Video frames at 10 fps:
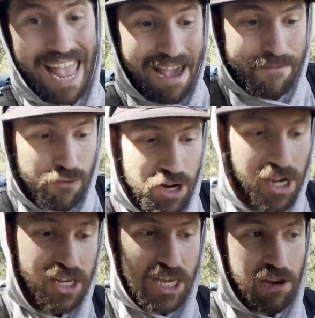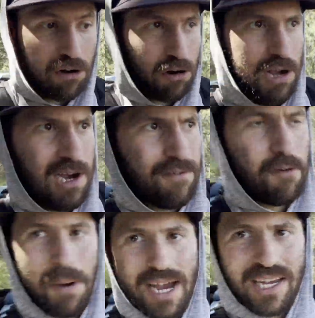every year
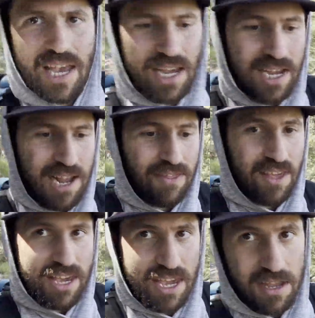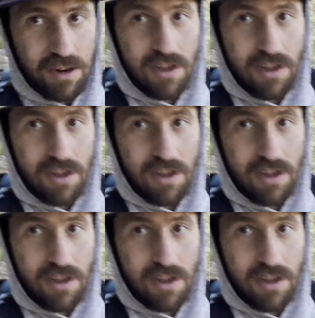from hiking in the heat.